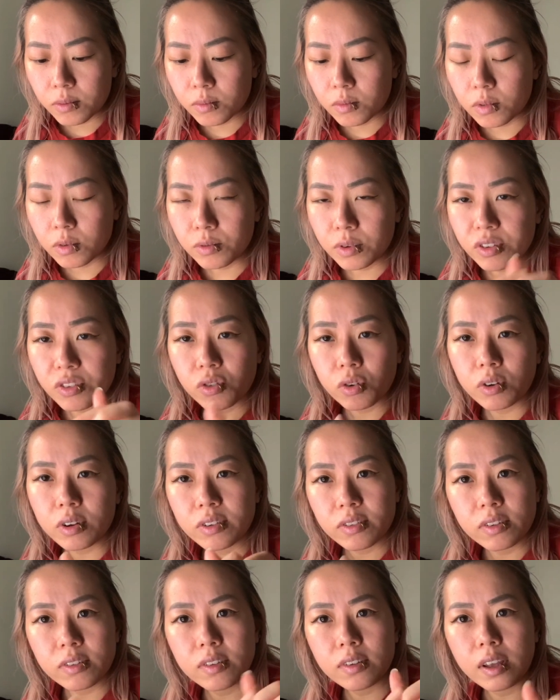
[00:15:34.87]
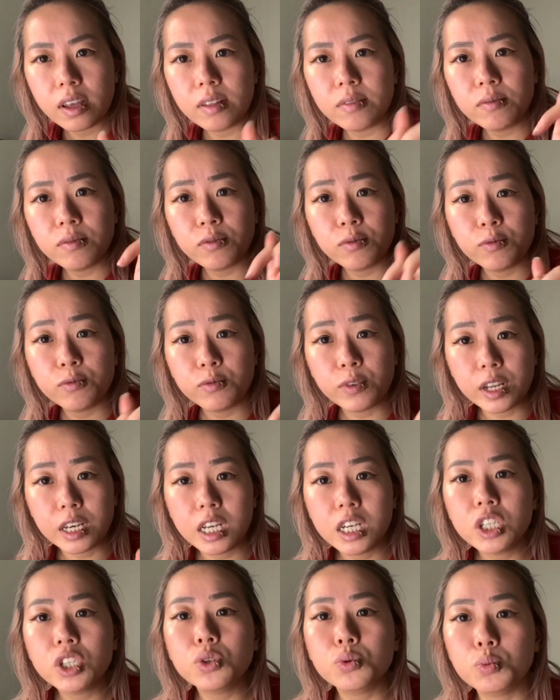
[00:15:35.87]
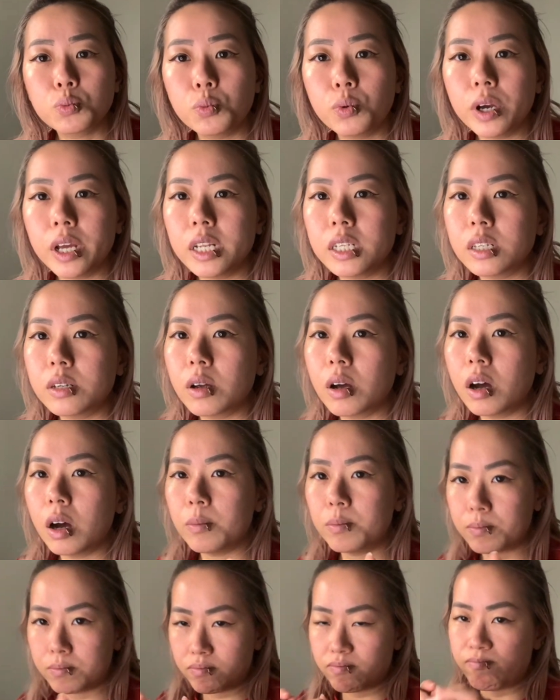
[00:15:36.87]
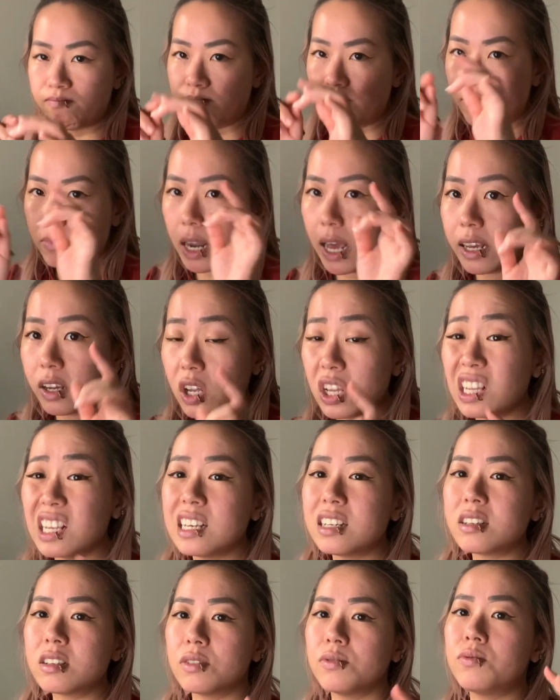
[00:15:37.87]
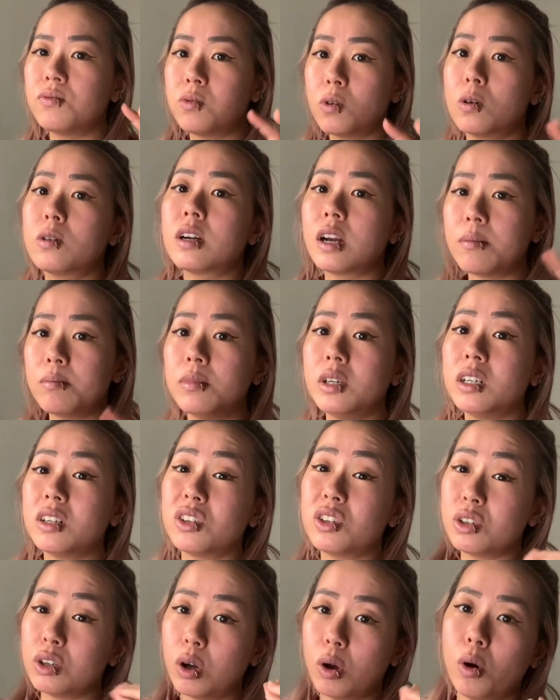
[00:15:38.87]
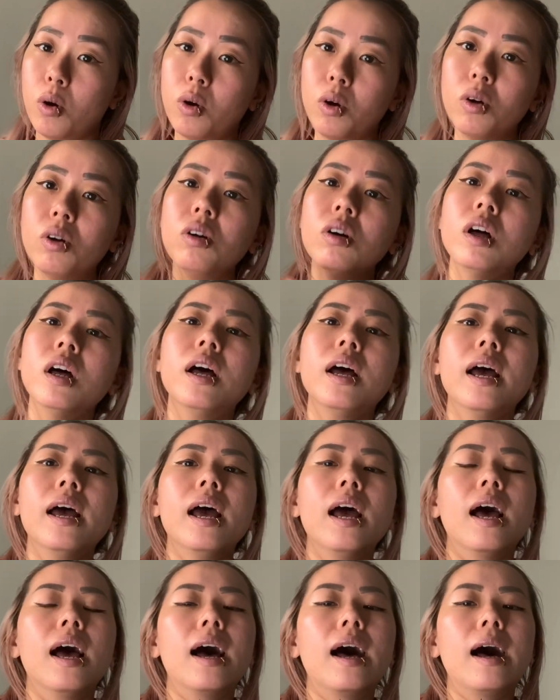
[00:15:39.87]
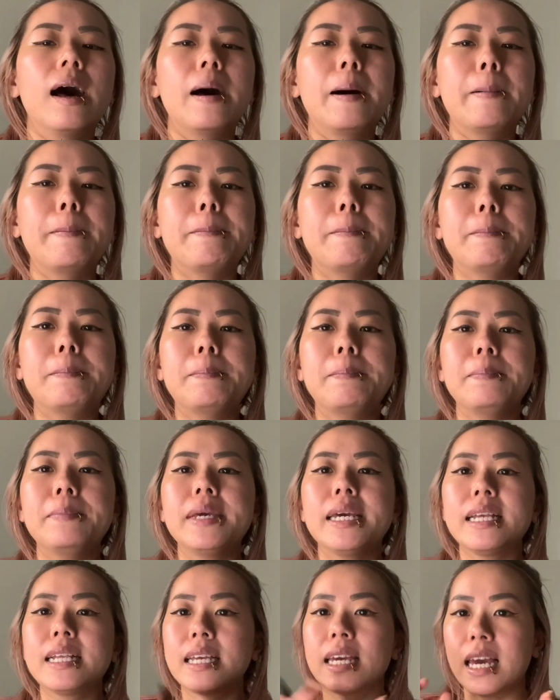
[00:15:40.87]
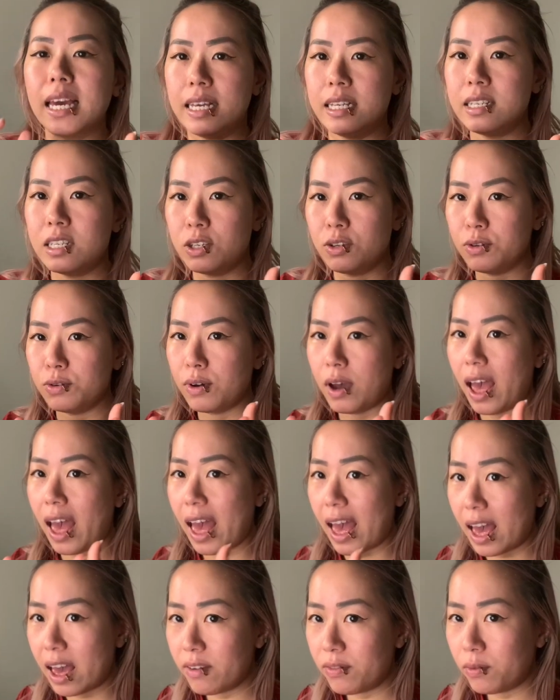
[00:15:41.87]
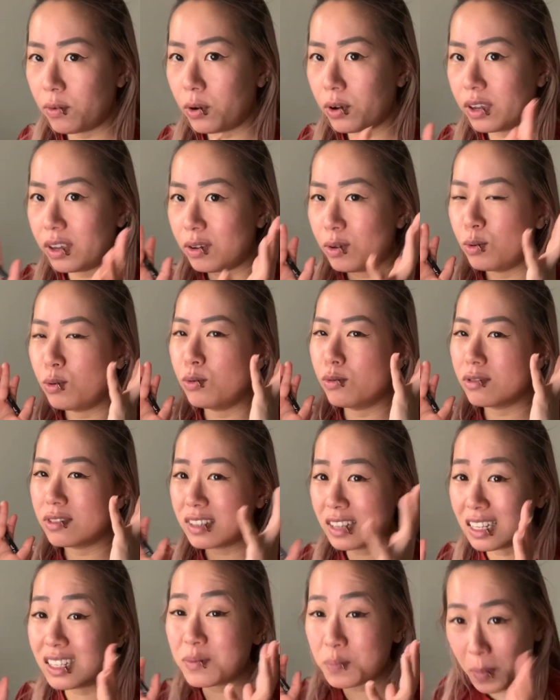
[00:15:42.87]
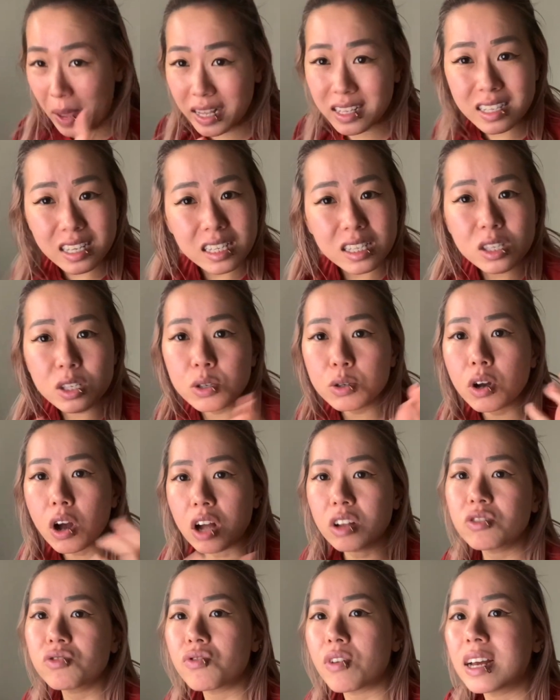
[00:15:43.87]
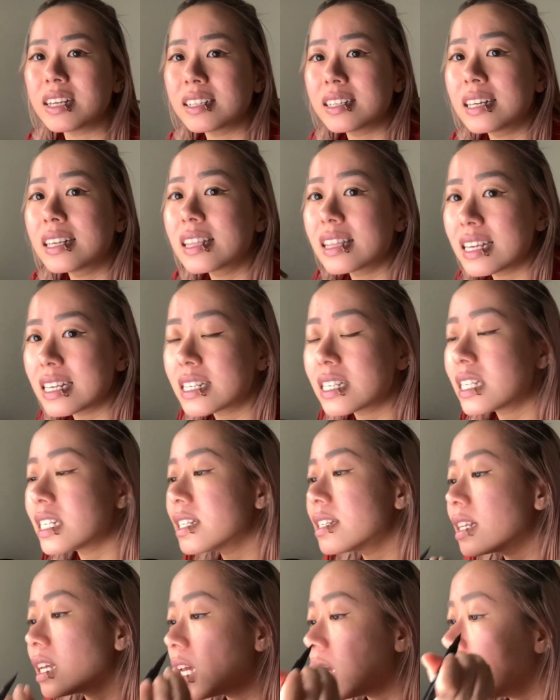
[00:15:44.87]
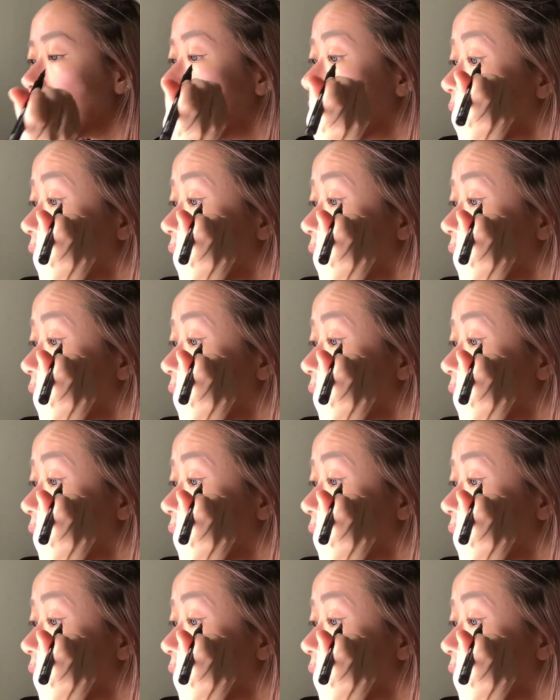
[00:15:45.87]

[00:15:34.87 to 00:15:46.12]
resources in Finnish with like a list of phone number to call in case you have or you suspected to contracting this disease,